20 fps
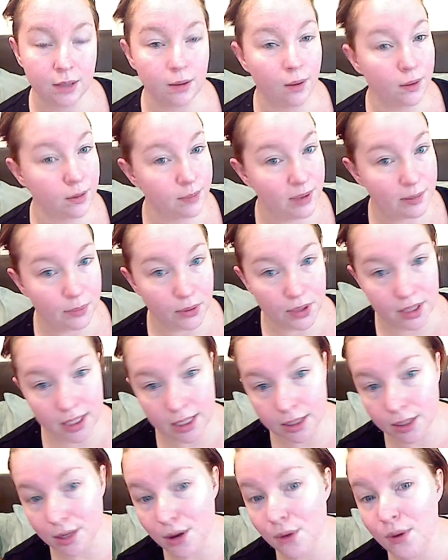A lot of people
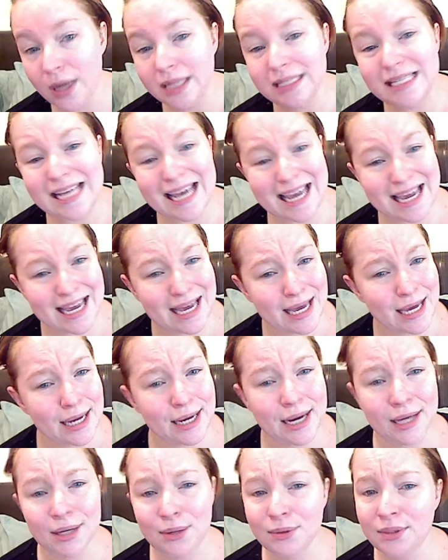think, oh, I tan,
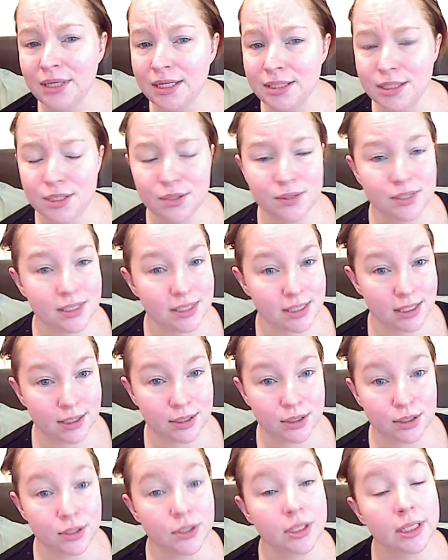I don't need to use a
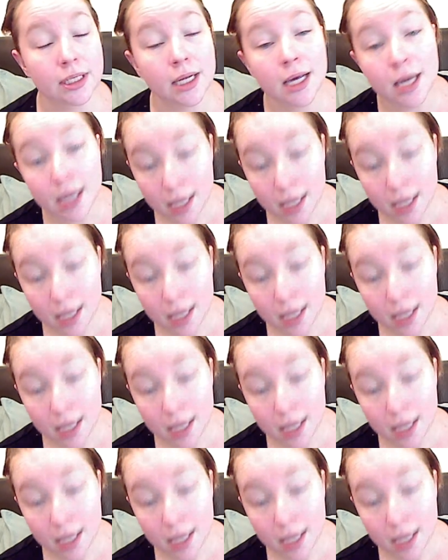sunscreen.